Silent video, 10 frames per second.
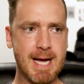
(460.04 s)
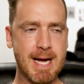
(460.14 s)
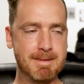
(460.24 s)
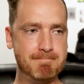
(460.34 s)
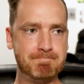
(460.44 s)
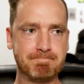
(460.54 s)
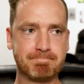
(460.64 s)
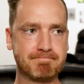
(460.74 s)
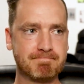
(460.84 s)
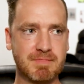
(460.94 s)
um,
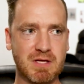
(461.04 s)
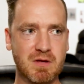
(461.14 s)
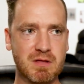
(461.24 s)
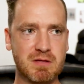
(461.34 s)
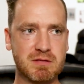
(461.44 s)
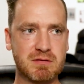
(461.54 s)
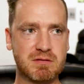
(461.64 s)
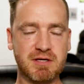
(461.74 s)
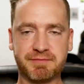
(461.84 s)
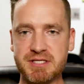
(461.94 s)

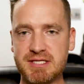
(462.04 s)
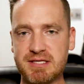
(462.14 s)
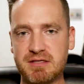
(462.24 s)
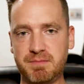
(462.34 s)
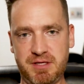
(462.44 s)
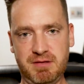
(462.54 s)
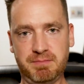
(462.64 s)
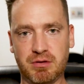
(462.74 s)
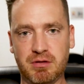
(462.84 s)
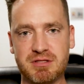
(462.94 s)
differences in
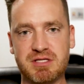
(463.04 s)
people,